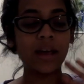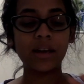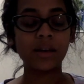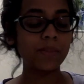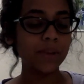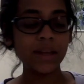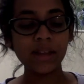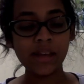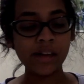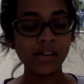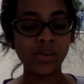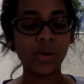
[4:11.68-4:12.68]
completely
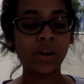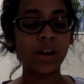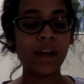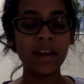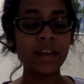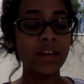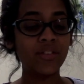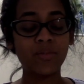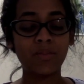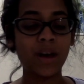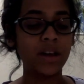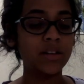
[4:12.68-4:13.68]
ignore any of
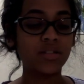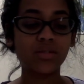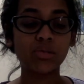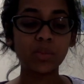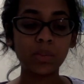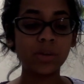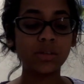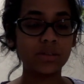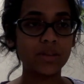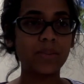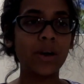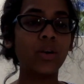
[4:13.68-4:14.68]
my
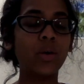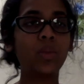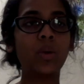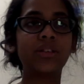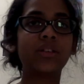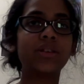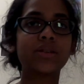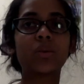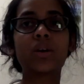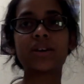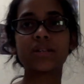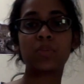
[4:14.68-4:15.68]
scruples about whether this
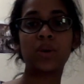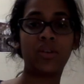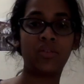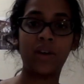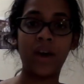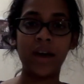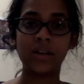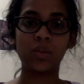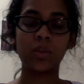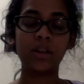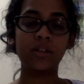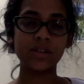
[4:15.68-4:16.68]
work is perfect or
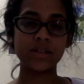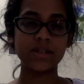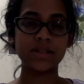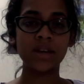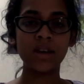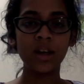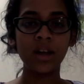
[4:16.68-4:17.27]
whether this is